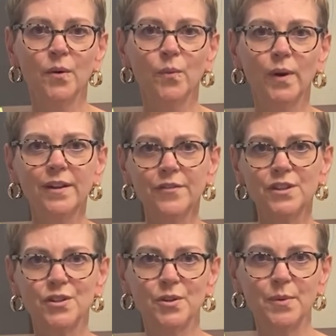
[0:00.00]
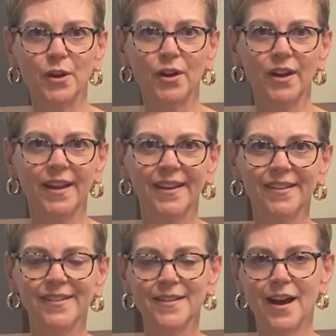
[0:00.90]
What if the tumor
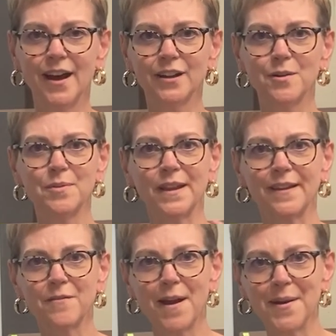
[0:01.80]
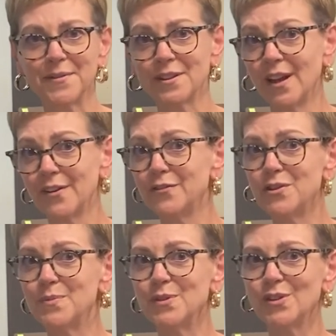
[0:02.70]
is not completely round? A lot of
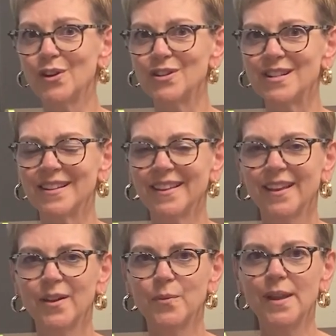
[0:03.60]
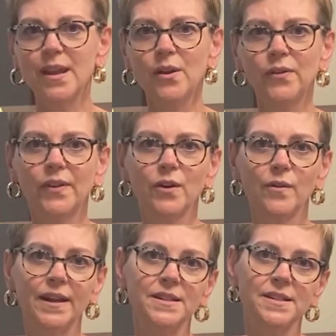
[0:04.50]
tumors aren't. We use the
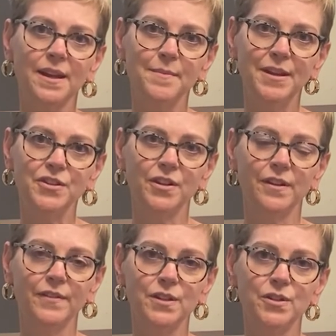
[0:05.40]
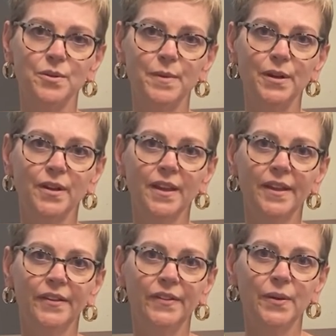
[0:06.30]
greatest dimension of the tumor.
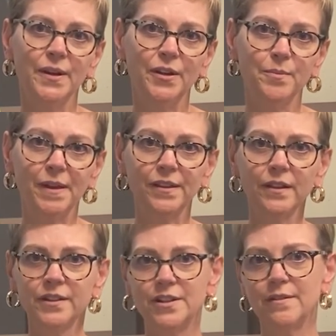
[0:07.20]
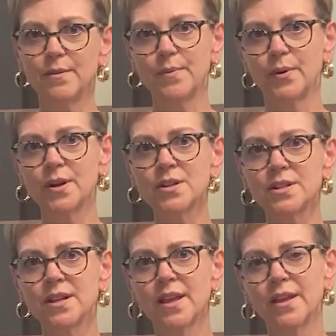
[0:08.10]
So in your pathology
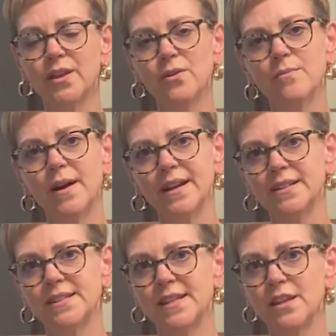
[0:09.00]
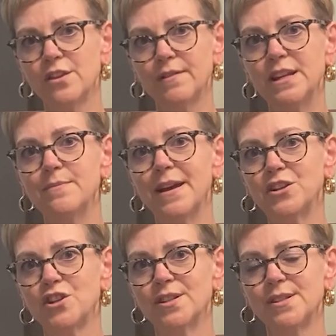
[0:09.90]
report, you might see three
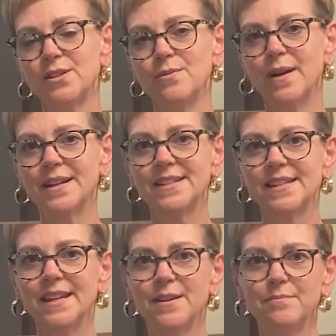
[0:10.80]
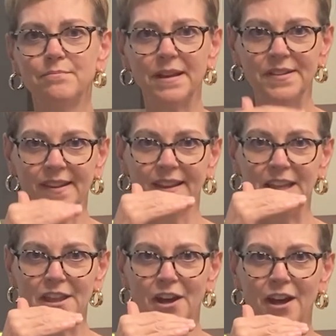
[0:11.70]
dimensions. You might see
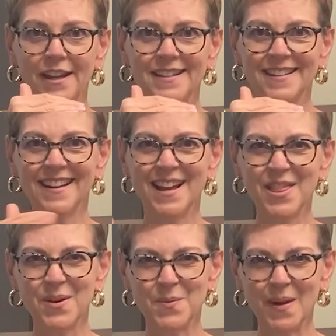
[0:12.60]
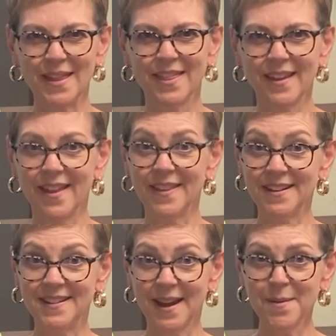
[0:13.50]
basically the height, the width, and the
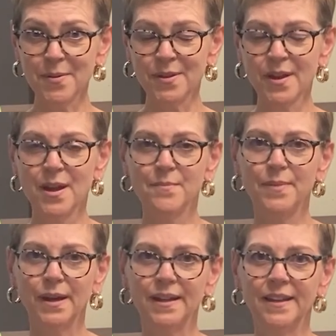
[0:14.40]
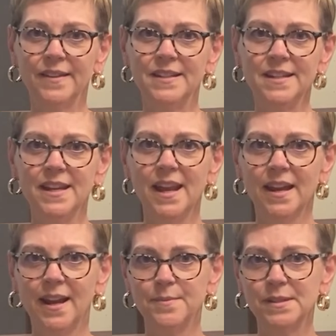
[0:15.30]
depth. But in the T
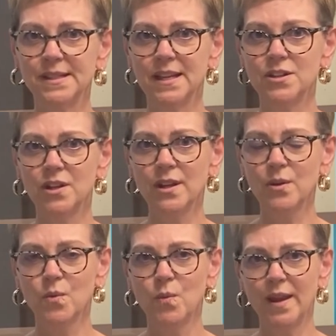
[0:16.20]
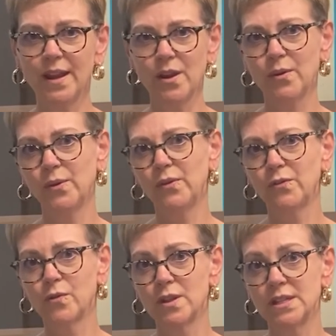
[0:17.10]
N M staging, we use
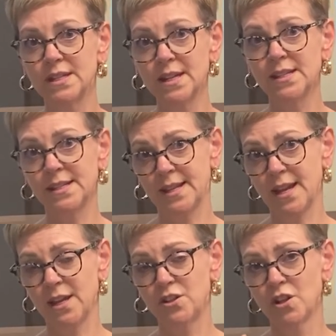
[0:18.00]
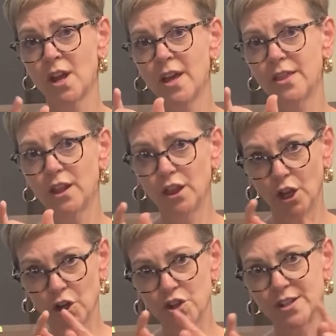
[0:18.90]
for the T stage the
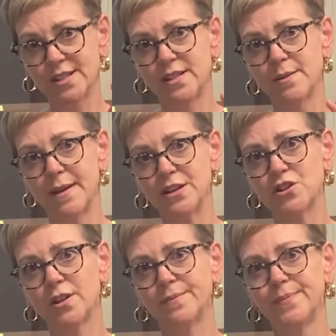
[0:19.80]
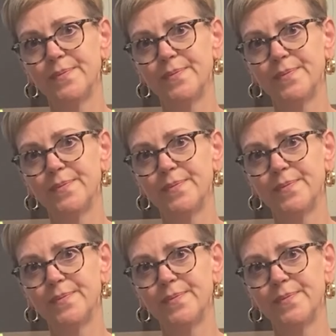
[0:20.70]
largest dimension.